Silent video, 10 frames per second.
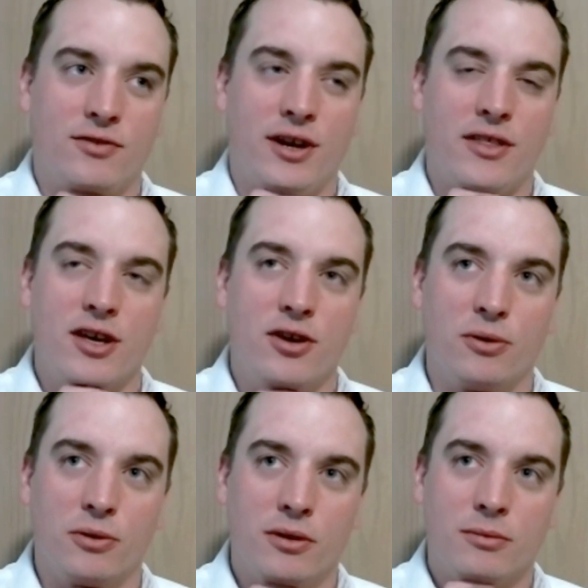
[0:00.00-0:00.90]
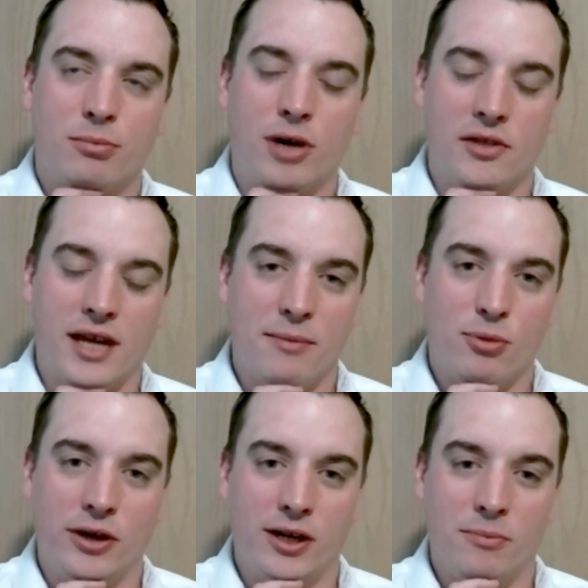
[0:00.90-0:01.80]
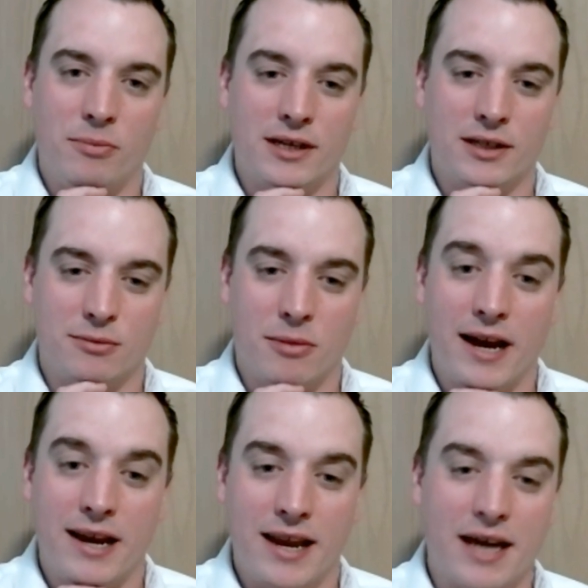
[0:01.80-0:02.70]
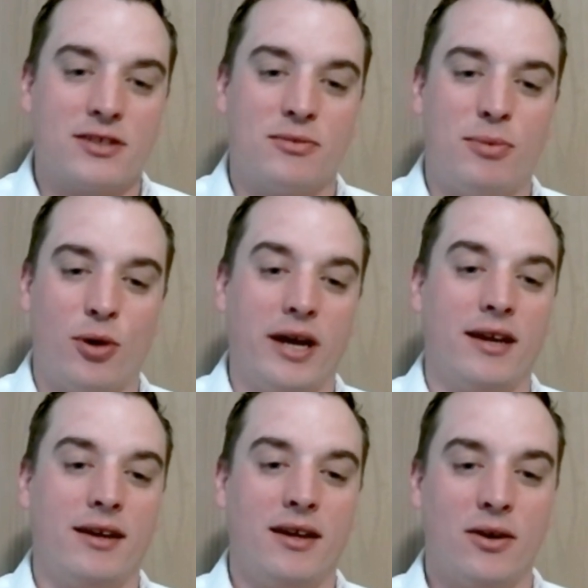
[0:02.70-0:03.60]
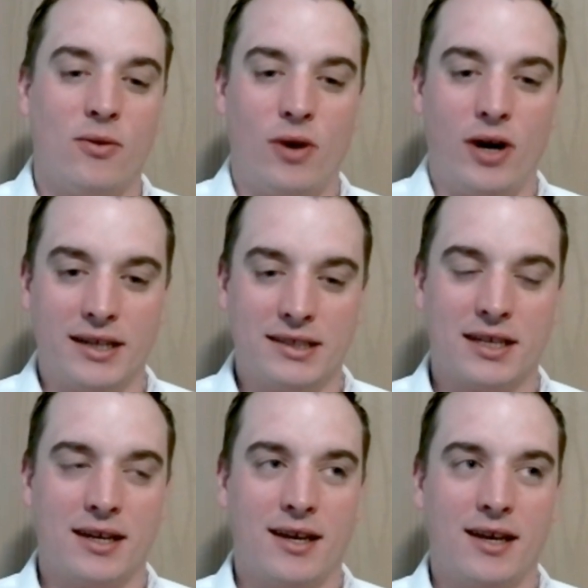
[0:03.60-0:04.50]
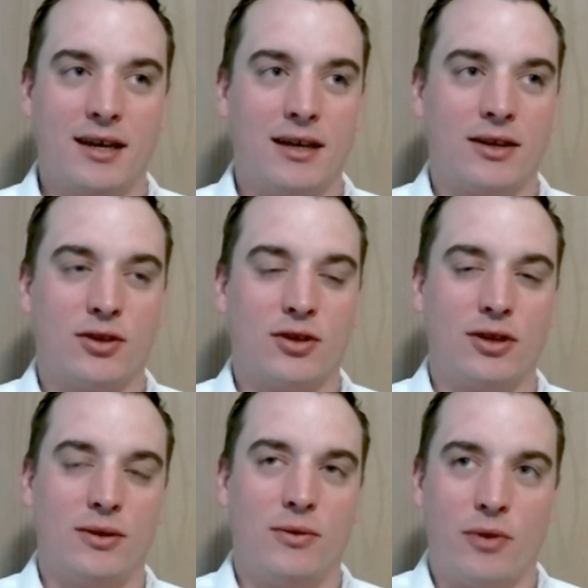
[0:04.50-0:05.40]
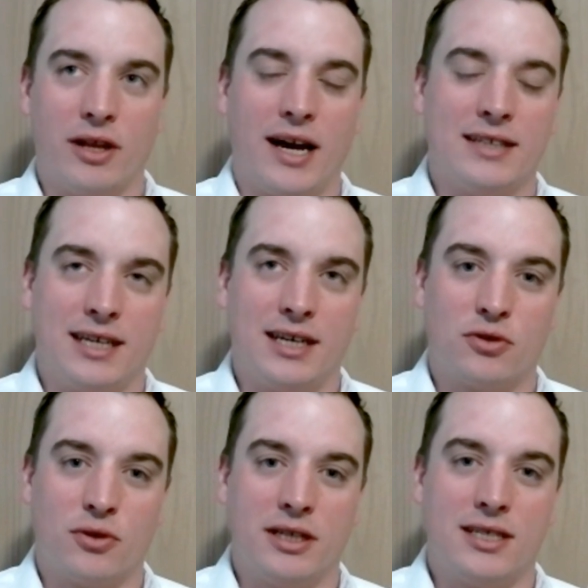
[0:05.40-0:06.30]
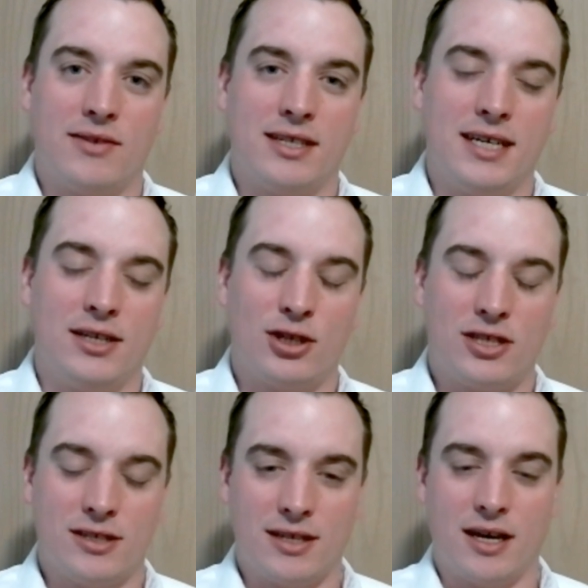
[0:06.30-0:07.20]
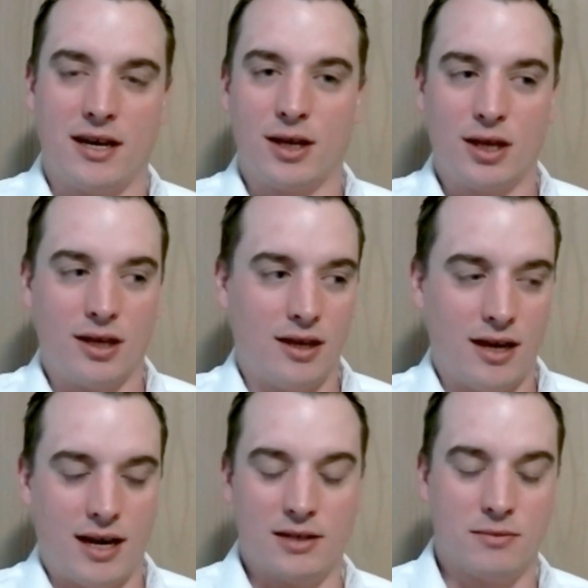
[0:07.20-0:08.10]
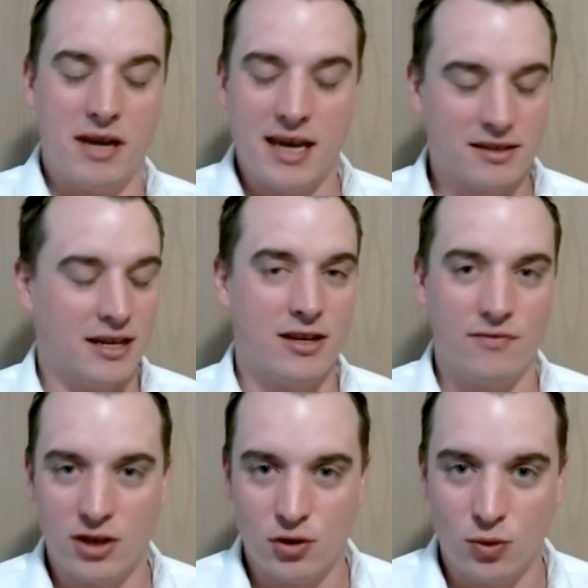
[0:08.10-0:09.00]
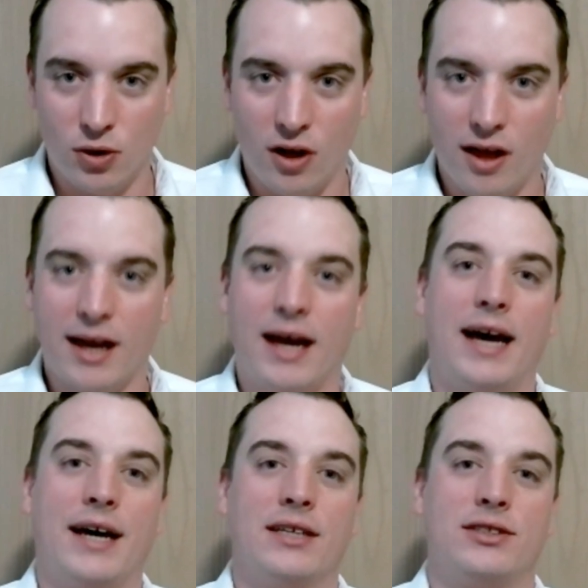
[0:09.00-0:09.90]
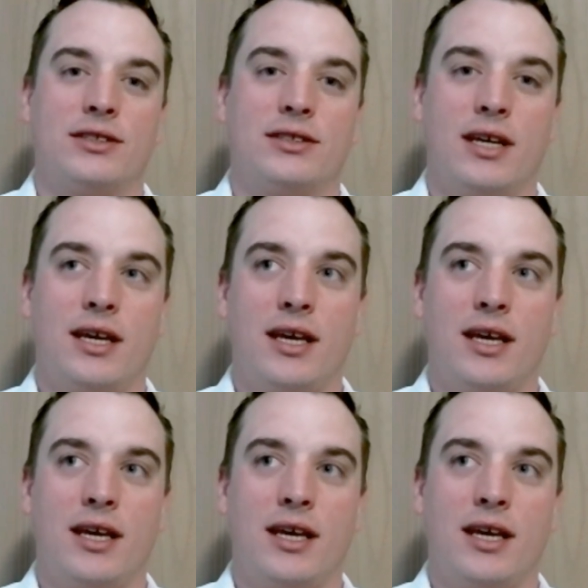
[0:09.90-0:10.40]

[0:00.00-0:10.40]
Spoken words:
funny that you brought that point up, because my next point was realizing in 2017, just as a, as me as an individual, as,